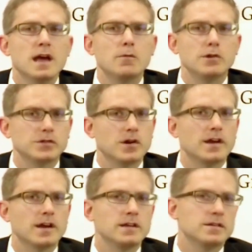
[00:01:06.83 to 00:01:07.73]
And when you
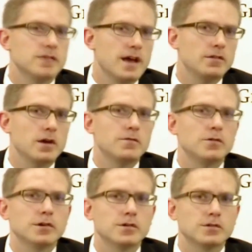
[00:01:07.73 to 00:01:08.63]
start getting to that
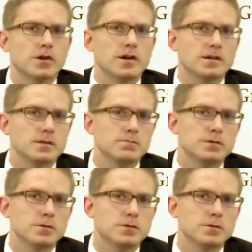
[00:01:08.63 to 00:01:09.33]
level, you're starting